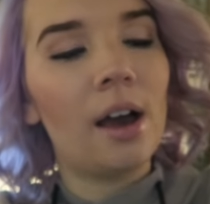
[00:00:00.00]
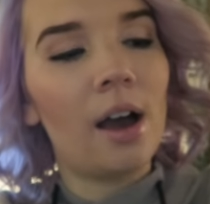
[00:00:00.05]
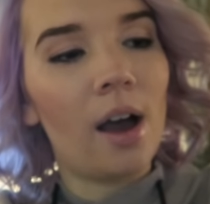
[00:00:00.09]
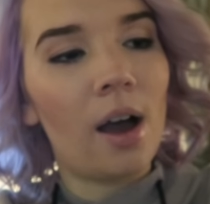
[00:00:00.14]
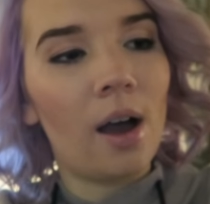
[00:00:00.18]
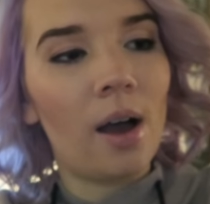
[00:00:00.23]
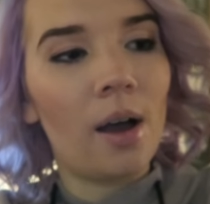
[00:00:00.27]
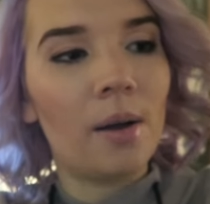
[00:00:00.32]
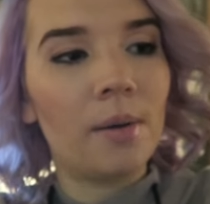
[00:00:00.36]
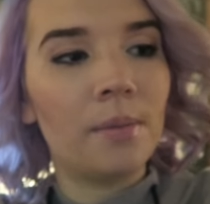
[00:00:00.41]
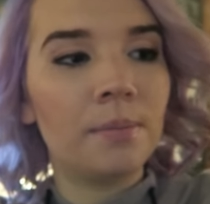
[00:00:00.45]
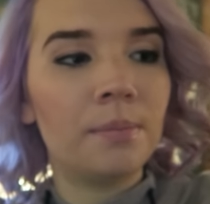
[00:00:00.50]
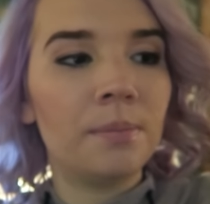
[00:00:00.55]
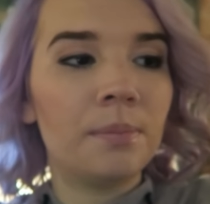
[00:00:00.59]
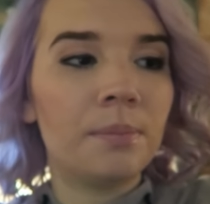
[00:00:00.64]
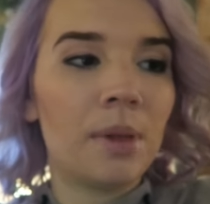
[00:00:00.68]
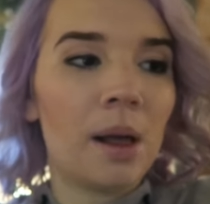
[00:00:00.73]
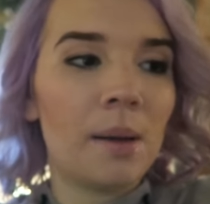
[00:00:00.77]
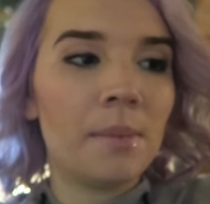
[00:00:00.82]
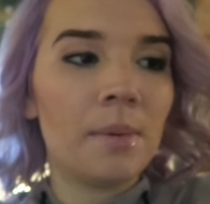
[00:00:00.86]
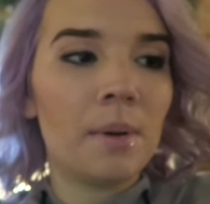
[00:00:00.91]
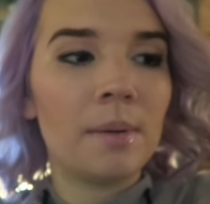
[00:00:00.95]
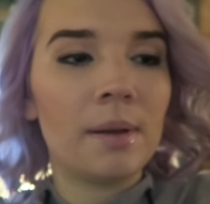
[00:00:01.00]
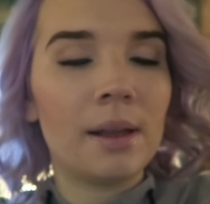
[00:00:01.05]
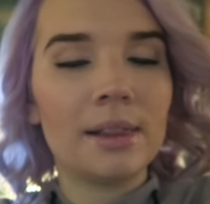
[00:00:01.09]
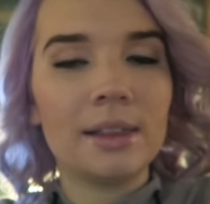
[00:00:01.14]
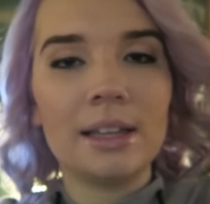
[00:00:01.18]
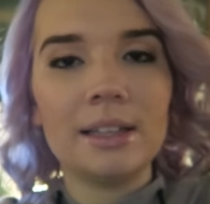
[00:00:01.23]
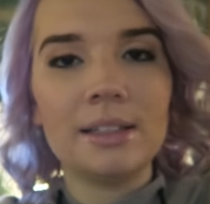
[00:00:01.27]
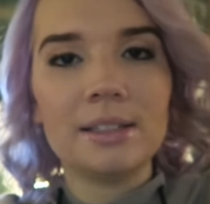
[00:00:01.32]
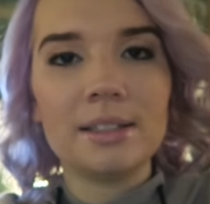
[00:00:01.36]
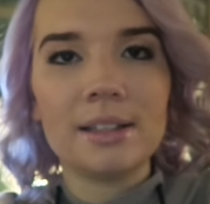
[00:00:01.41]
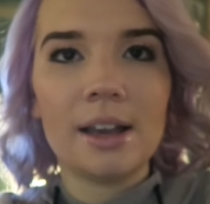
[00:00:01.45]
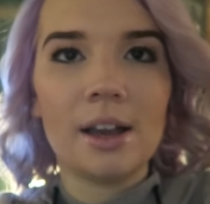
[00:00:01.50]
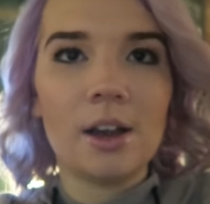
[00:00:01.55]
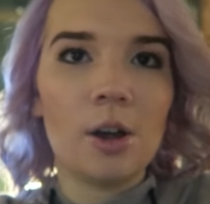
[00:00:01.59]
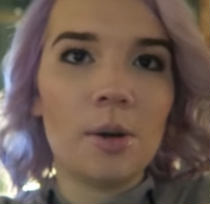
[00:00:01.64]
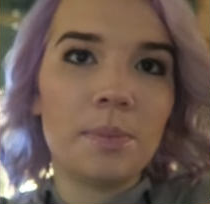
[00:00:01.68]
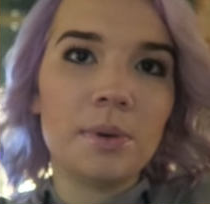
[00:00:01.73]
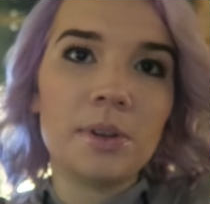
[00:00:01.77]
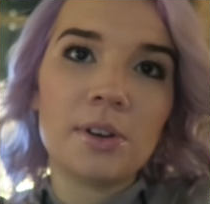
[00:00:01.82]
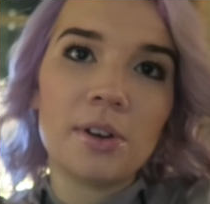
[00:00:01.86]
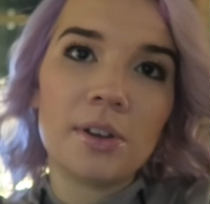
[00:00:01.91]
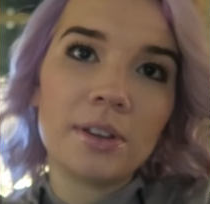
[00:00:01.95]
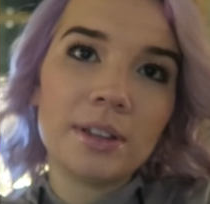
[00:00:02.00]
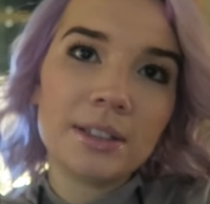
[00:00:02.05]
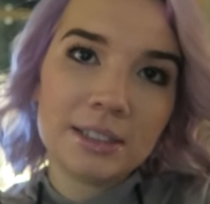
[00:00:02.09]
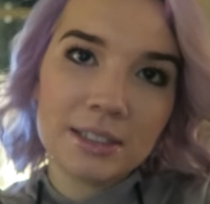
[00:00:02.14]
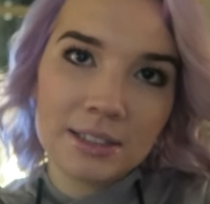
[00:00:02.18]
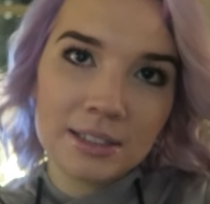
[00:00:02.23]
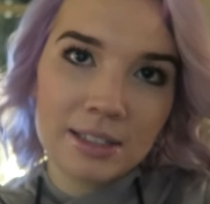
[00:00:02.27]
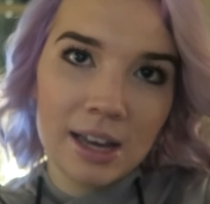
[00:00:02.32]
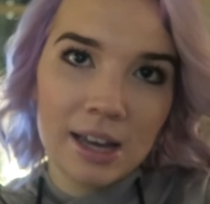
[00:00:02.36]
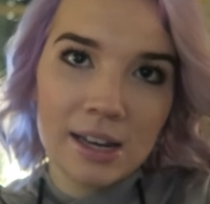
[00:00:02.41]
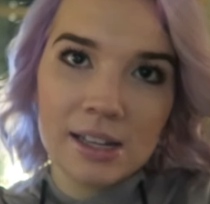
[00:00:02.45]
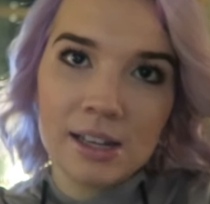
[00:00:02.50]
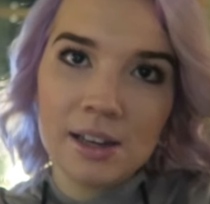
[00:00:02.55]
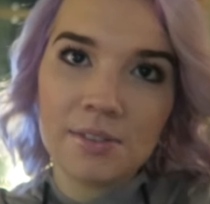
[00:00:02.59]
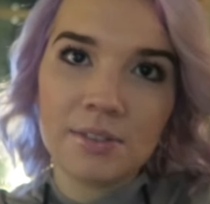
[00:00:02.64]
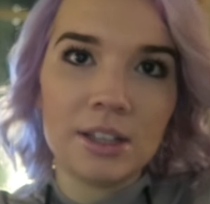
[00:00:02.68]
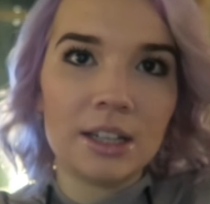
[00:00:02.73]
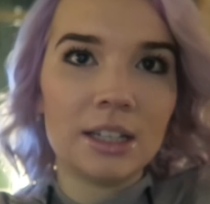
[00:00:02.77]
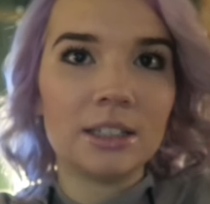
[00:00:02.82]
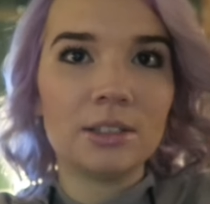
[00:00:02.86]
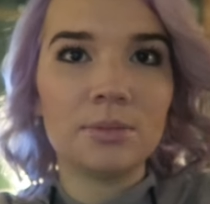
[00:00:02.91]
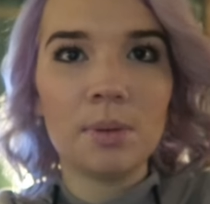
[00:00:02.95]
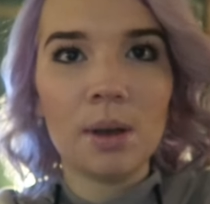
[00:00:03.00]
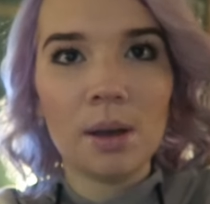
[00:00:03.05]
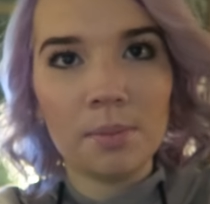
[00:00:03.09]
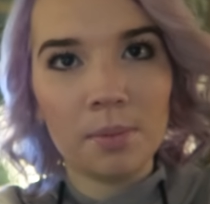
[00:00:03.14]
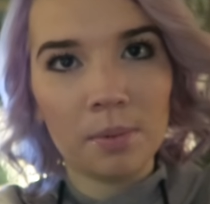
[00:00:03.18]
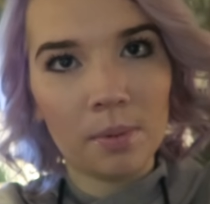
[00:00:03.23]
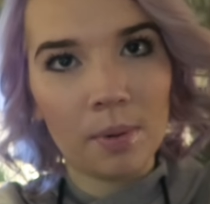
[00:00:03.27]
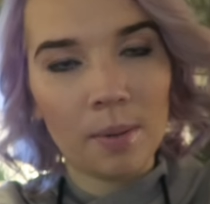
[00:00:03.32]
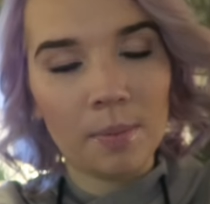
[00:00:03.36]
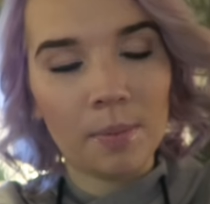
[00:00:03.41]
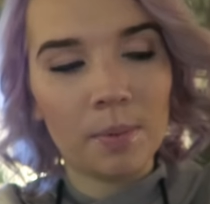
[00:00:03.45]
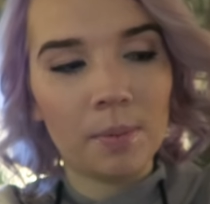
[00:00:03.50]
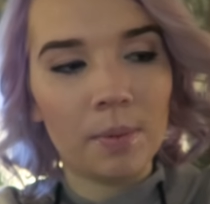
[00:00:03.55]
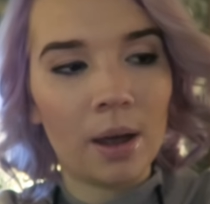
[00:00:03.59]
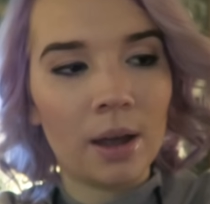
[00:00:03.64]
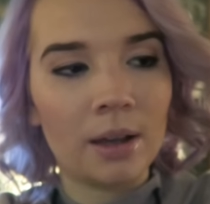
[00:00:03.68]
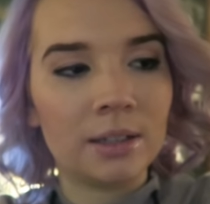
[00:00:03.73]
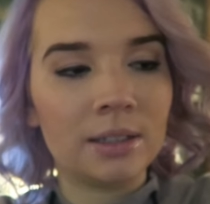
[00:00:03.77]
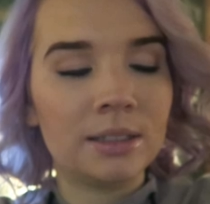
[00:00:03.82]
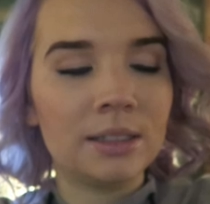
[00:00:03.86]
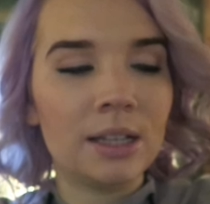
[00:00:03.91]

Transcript: um, blah, blah, blah, Lindsey, I hope you don't listen to any of this, blah, blah, blah, blah, blah.